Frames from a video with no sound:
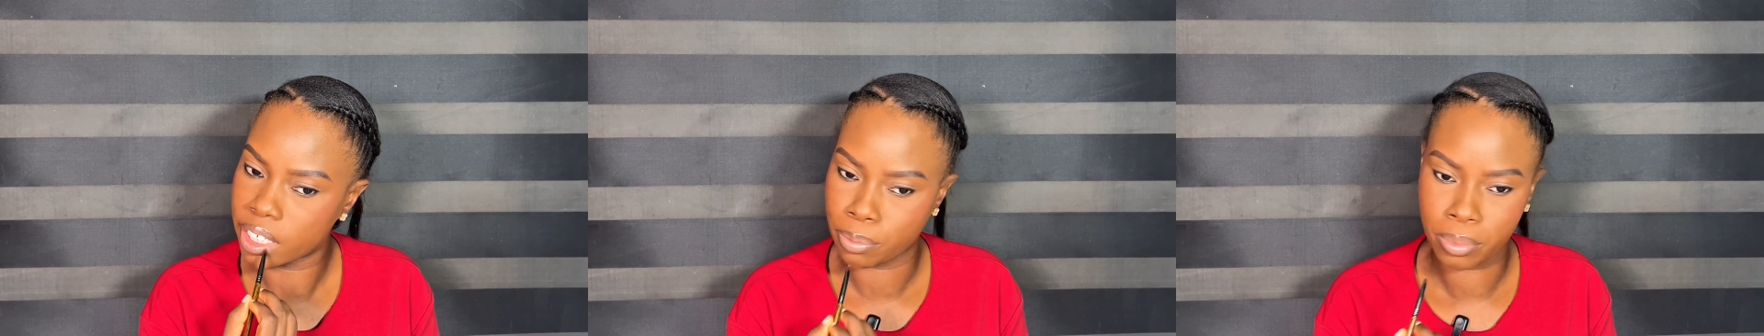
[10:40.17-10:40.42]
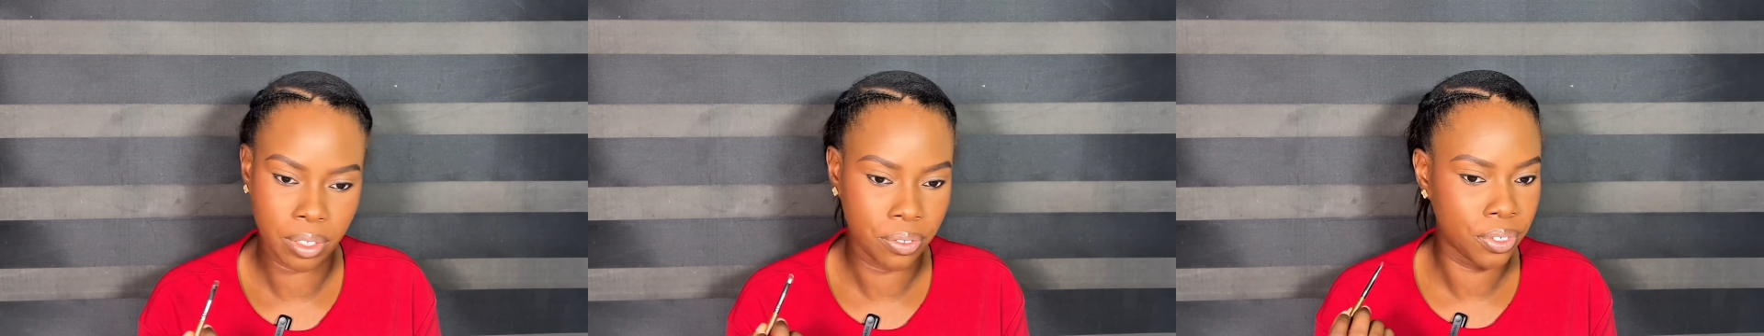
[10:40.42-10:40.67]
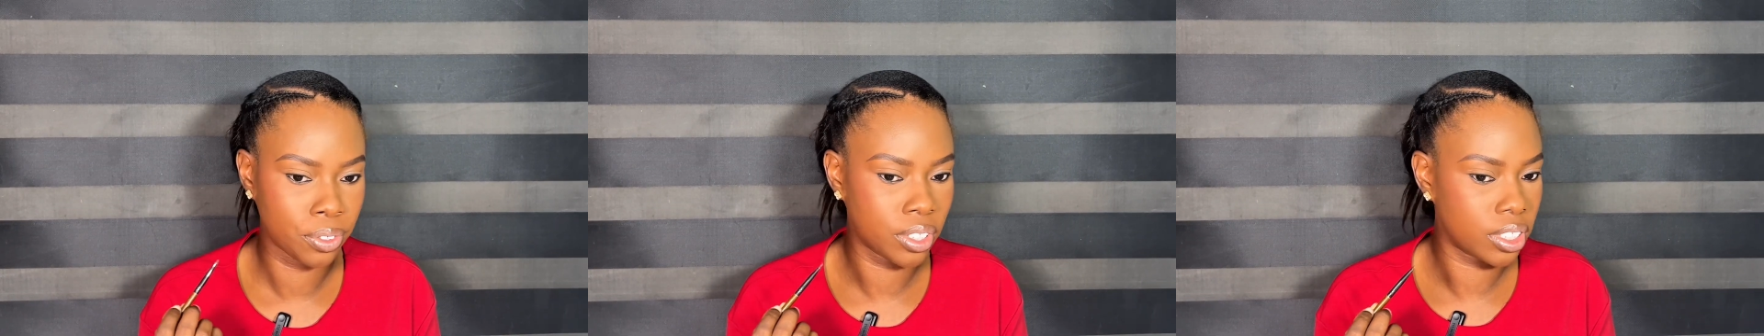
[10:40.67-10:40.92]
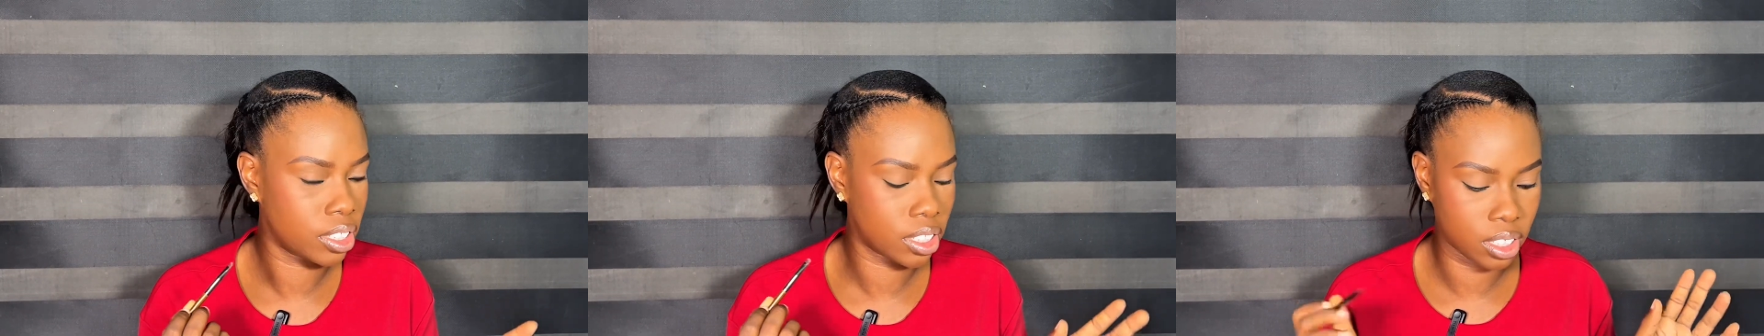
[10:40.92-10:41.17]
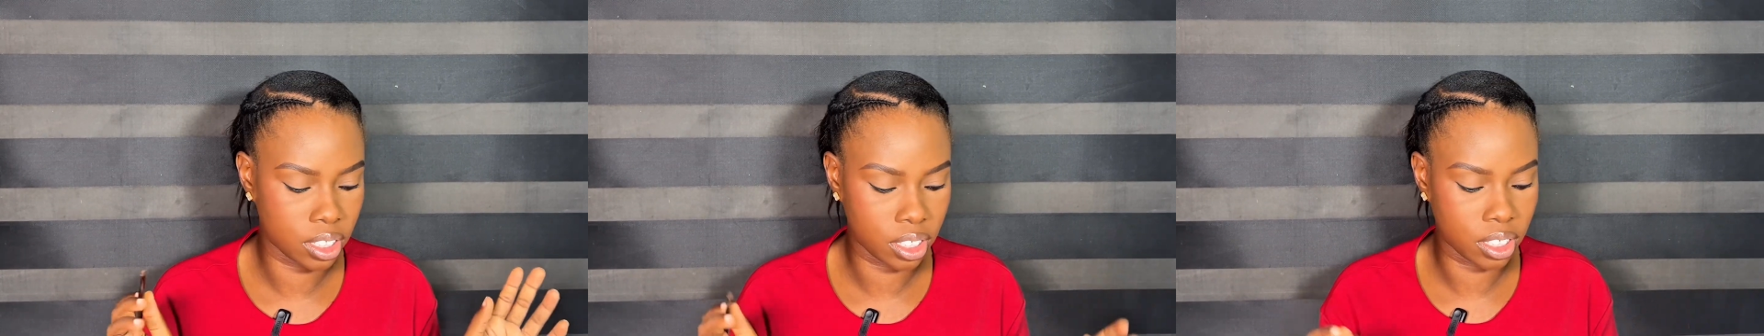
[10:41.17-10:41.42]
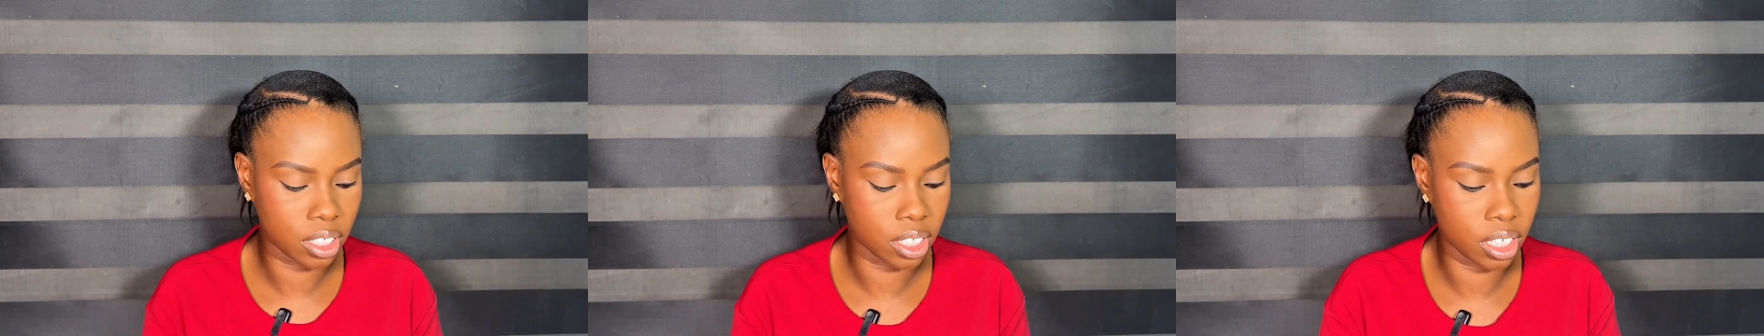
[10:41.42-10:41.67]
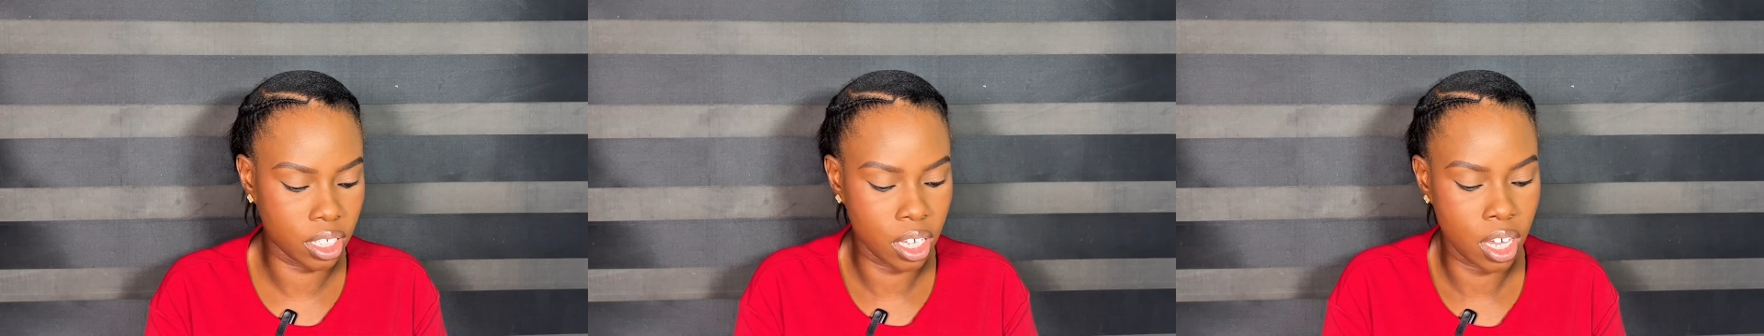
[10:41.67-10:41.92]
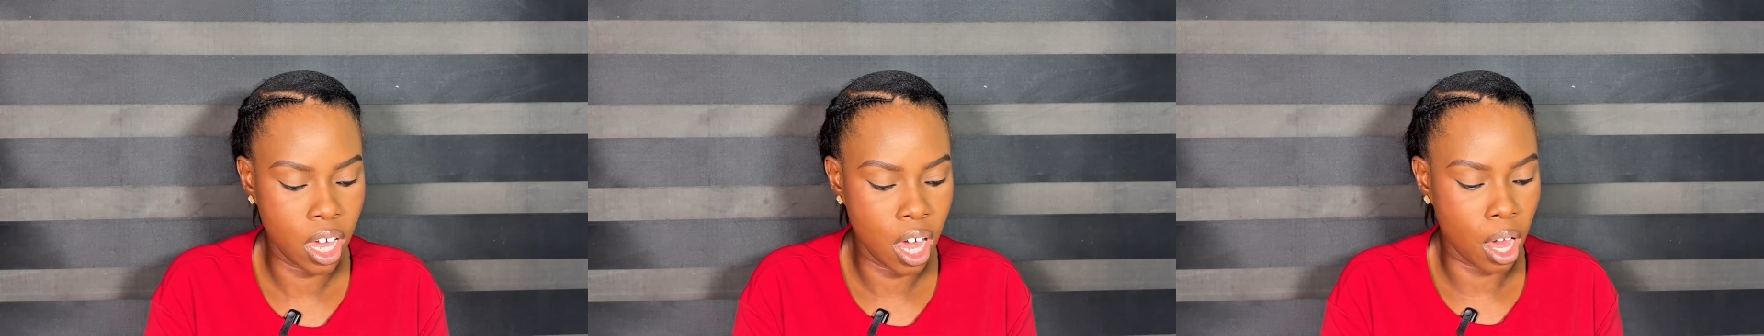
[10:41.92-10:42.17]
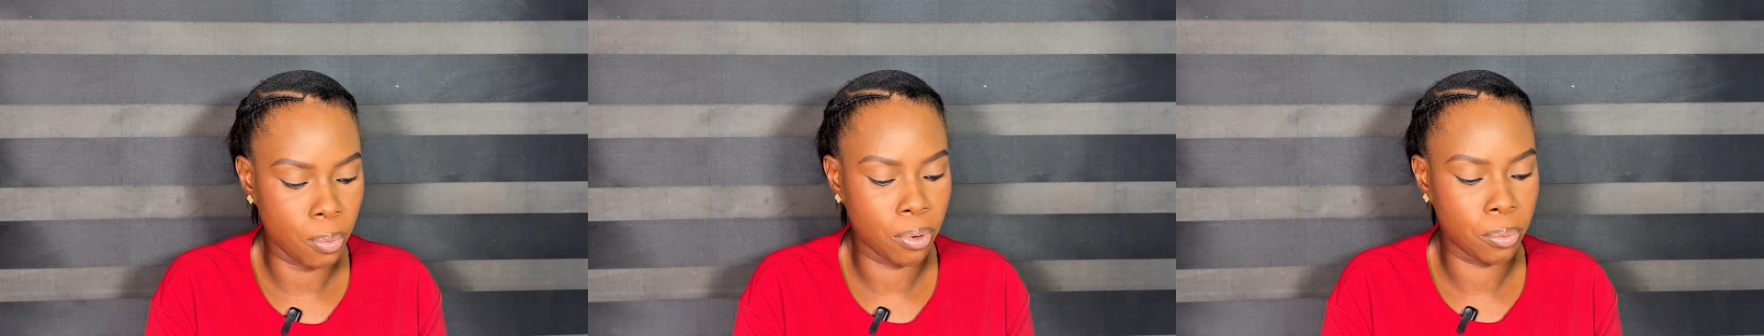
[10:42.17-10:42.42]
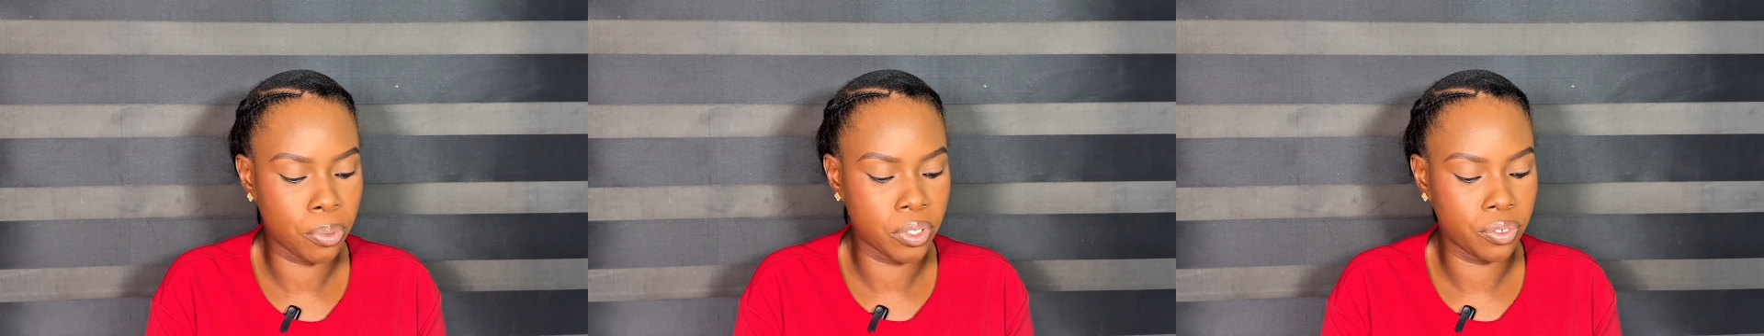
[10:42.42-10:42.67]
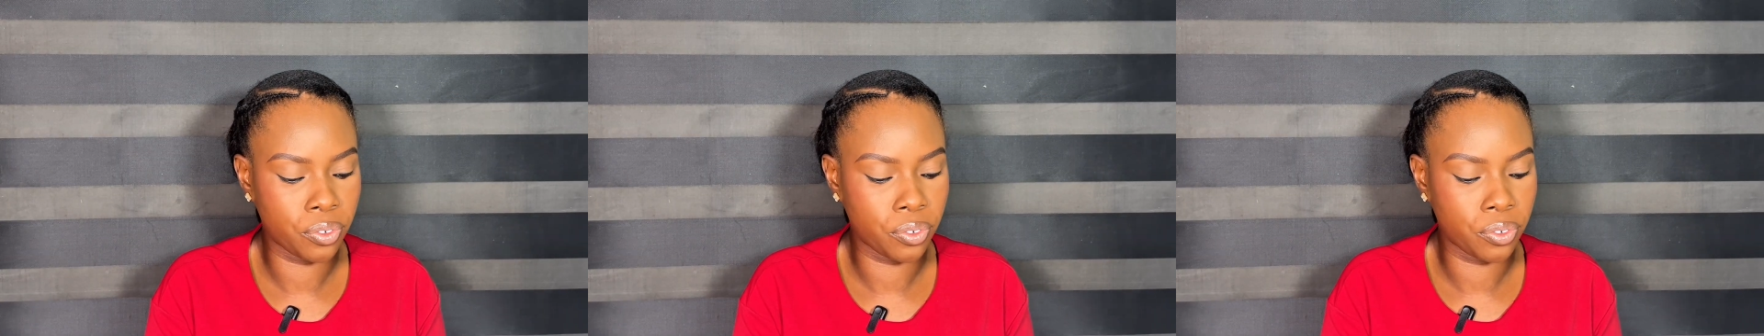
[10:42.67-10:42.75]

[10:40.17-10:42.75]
But I feel this is appropriate